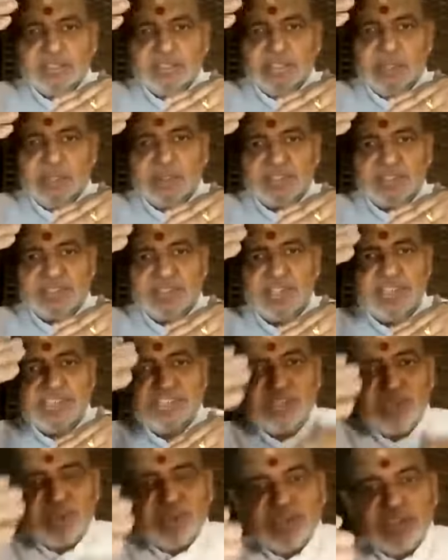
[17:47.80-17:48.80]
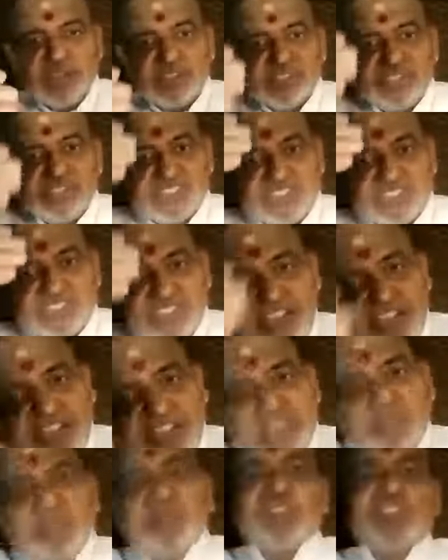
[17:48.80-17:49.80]
our sense organs
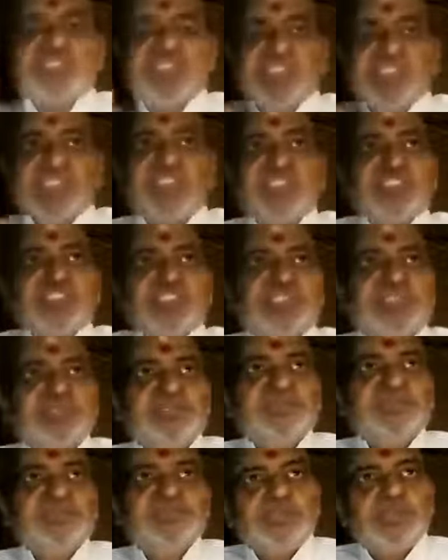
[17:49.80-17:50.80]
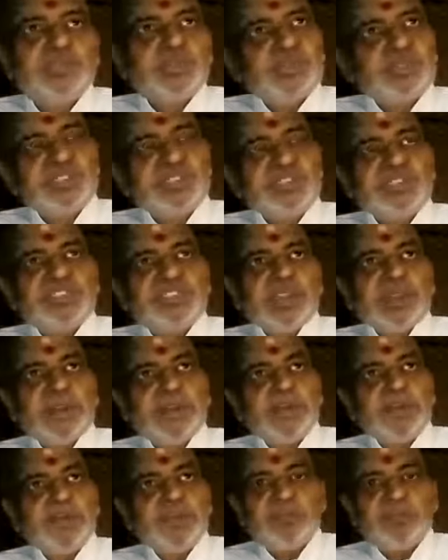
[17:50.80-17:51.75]
send the message to chitta,